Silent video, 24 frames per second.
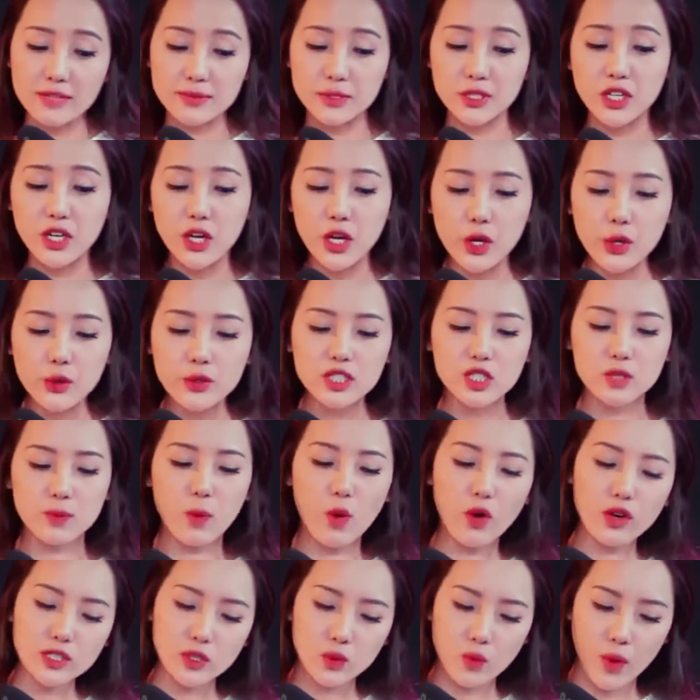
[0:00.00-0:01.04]
of cute
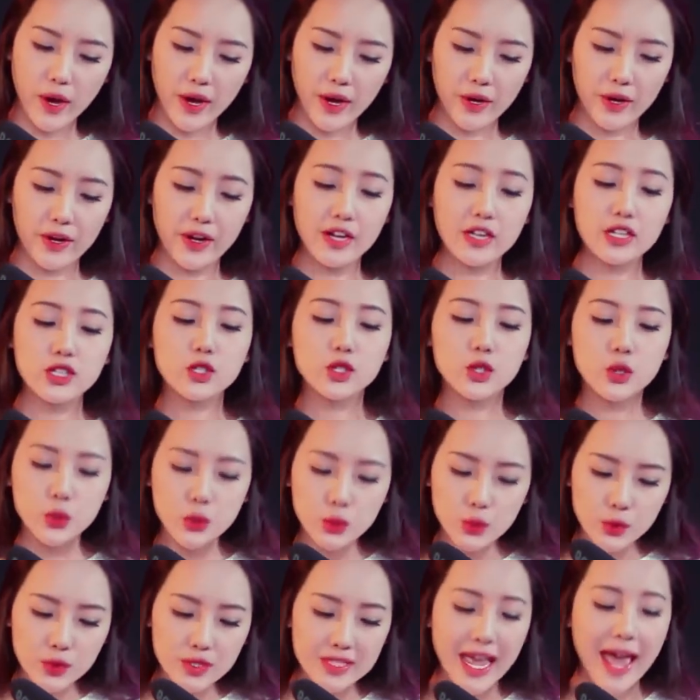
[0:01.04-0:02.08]
sportswear,
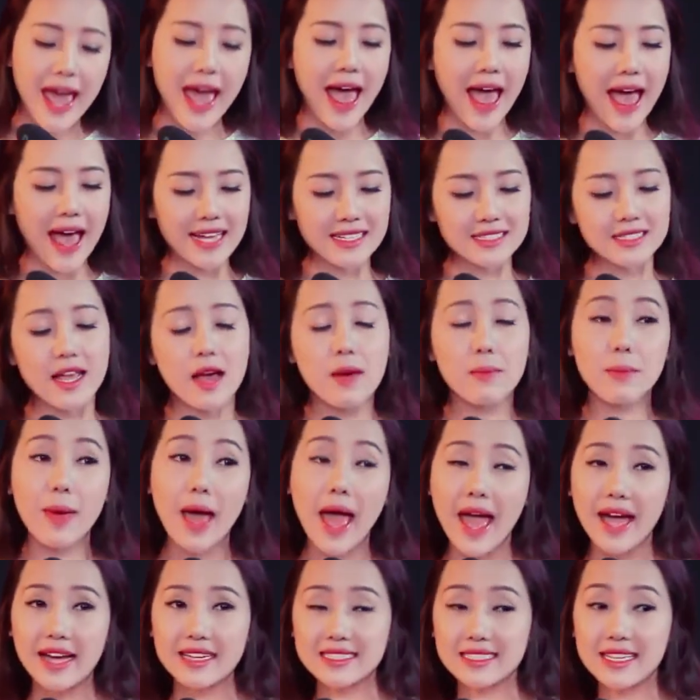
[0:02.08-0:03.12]
shoes, hats,
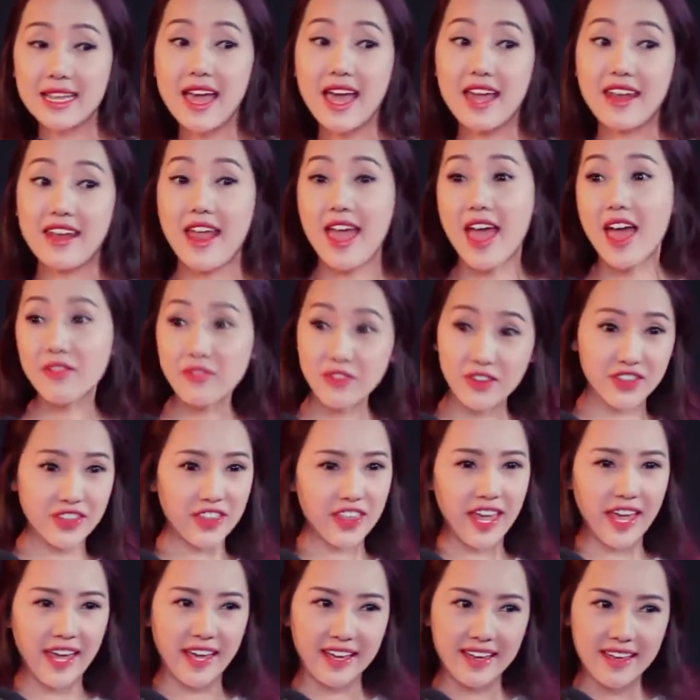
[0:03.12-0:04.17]
bags, and
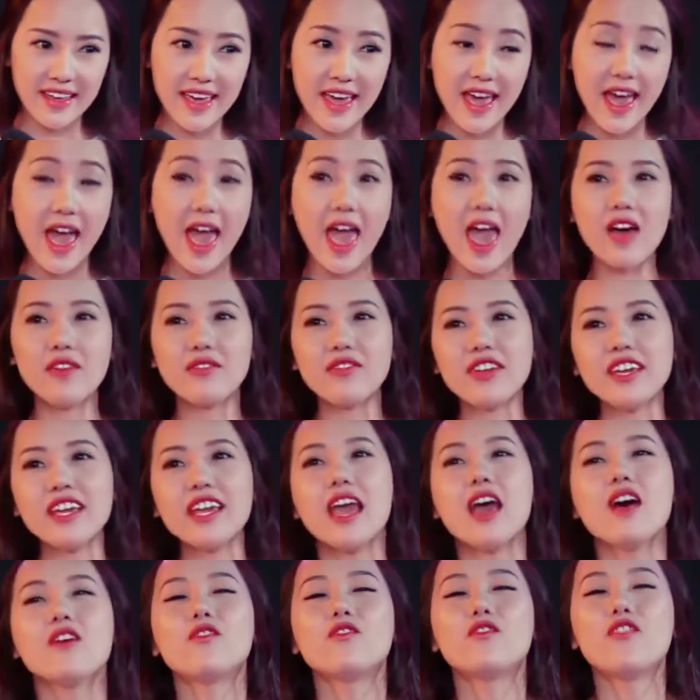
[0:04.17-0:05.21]
everything. Every
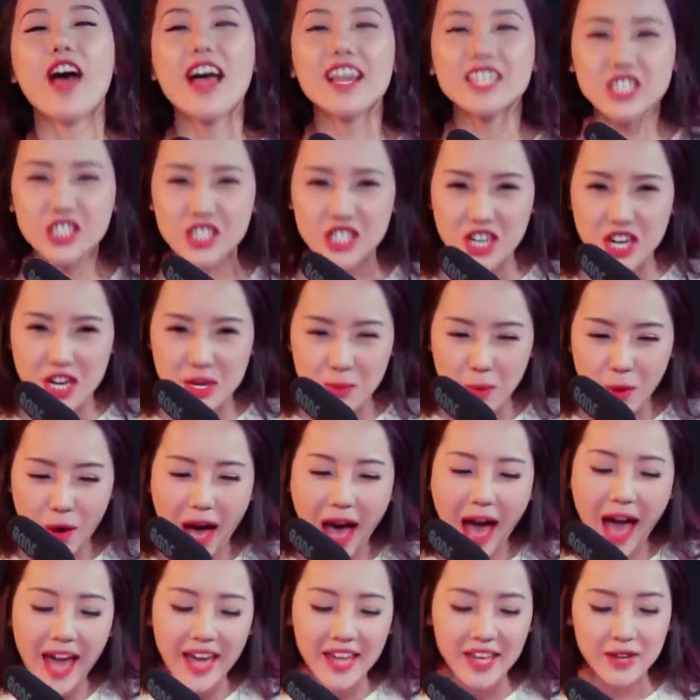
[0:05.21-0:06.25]
fashionable
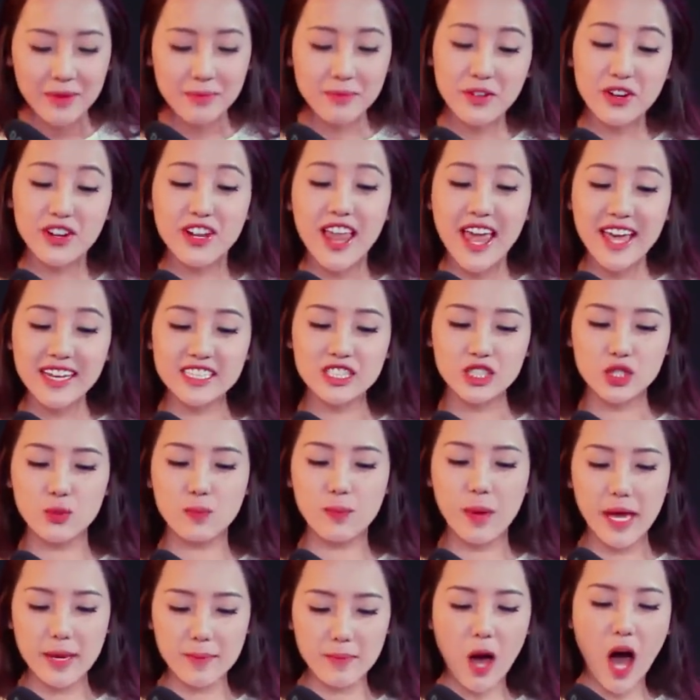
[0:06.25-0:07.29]
item related to
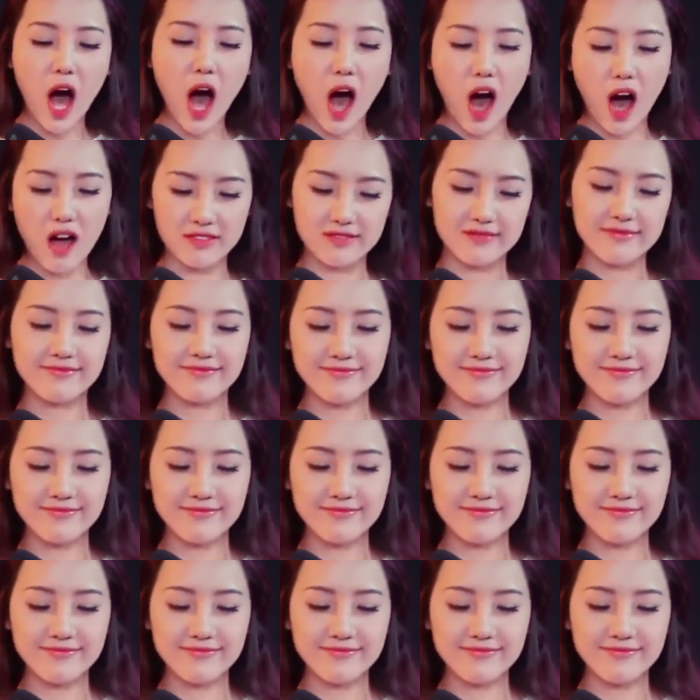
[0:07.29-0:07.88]
ping pong.